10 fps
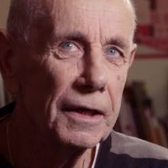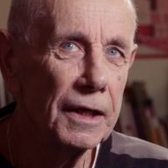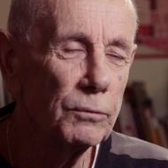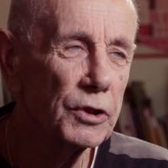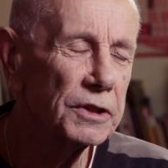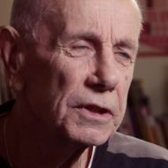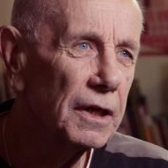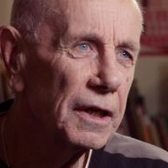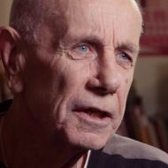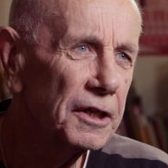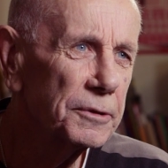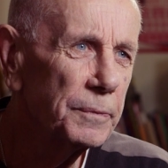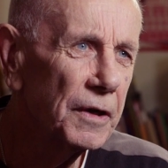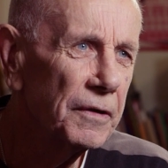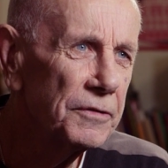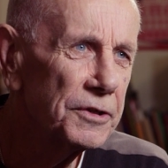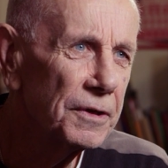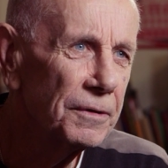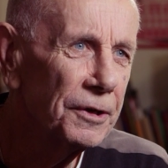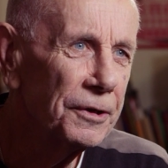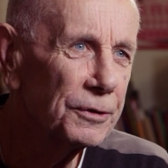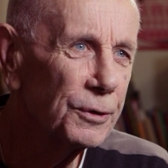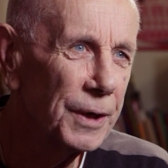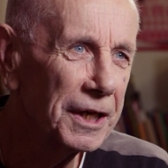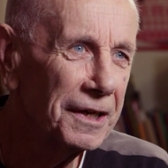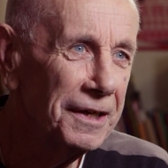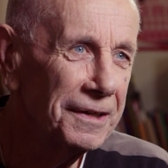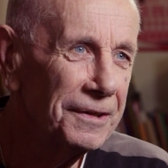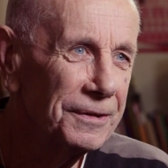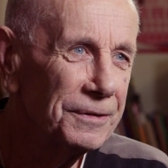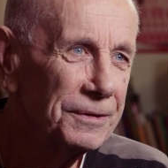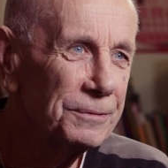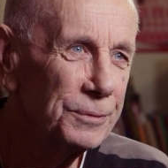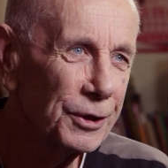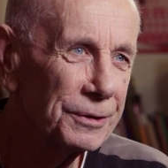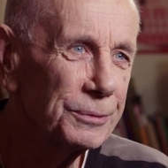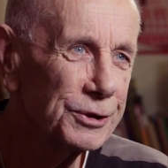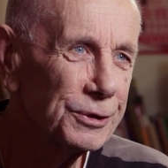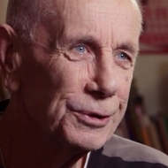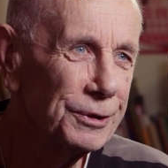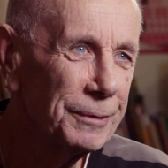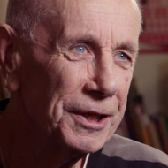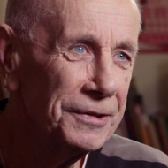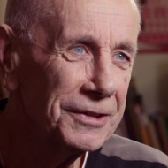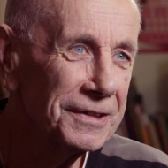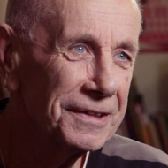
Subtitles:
It was an experience you learnt quickly what it was all about.